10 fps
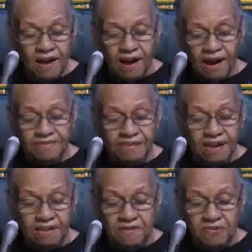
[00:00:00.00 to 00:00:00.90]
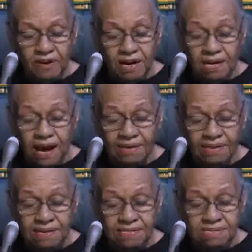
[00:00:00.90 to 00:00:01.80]
I thank you for
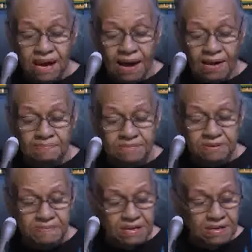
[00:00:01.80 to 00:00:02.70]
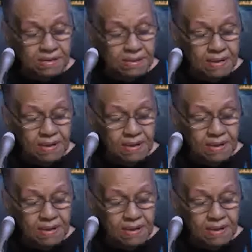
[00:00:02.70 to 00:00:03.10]
allotting this time to me.